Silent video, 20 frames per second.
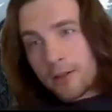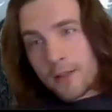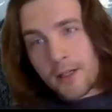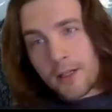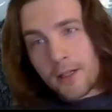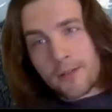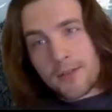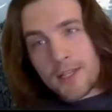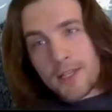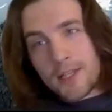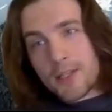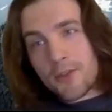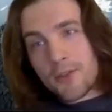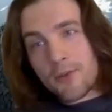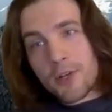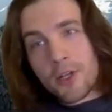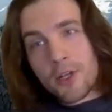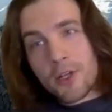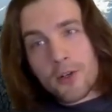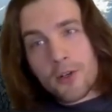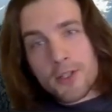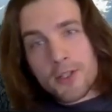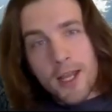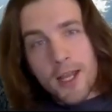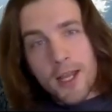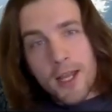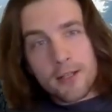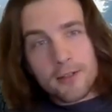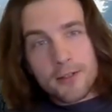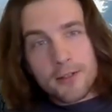of these 3
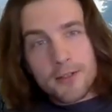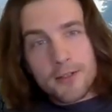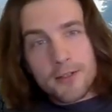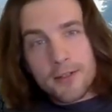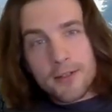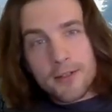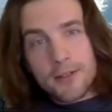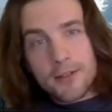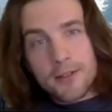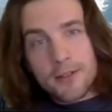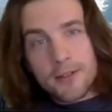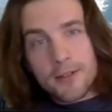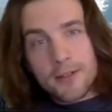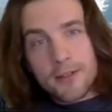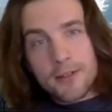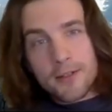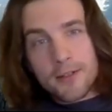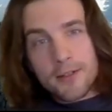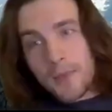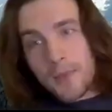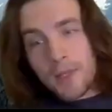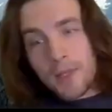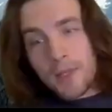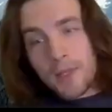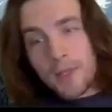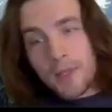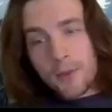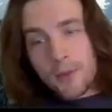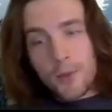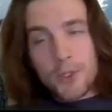cocycles
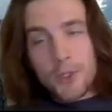omega,